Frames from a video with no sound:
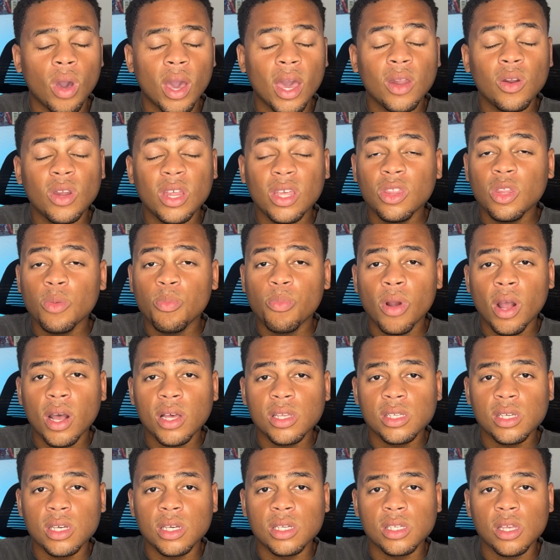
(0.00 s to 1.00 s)
And in the
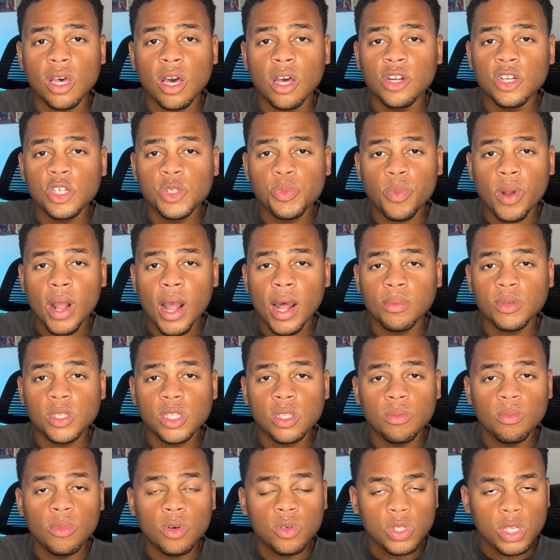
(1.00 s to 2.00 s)
process, utters perhaps the
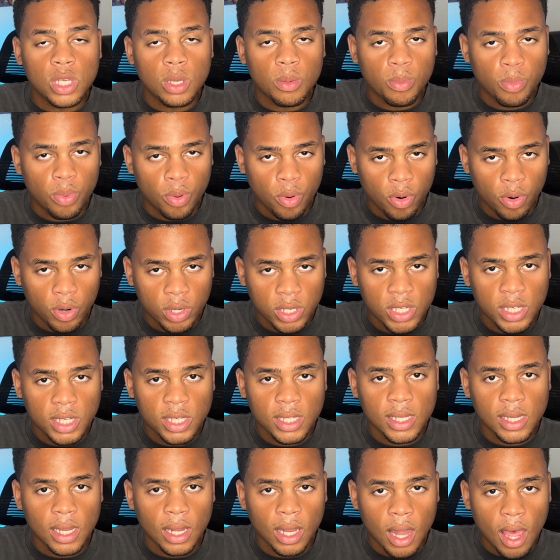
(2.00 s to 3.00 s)
most
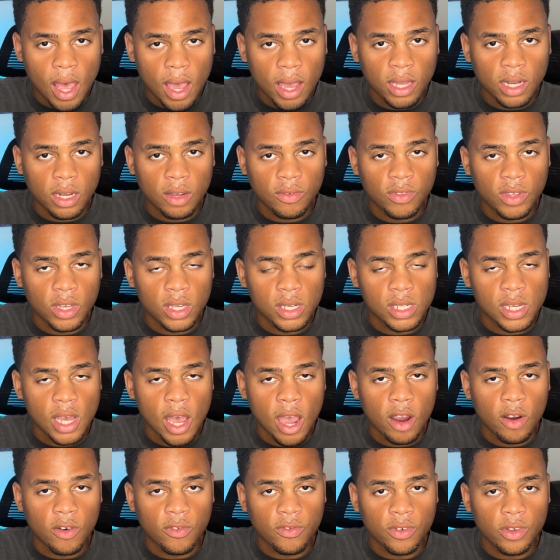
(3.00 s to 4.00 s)
important line of the
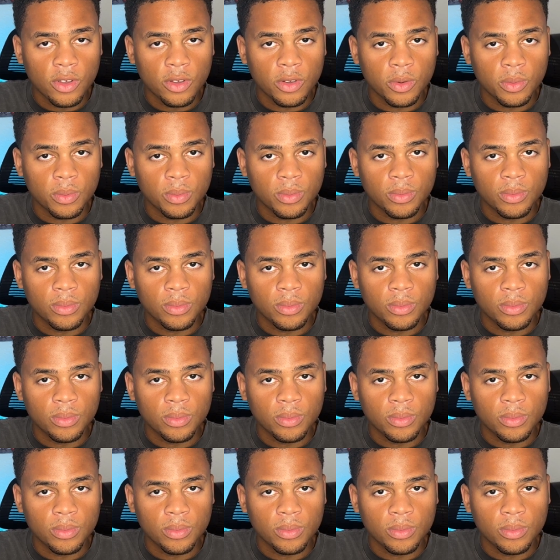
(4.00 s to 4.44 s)
entire film.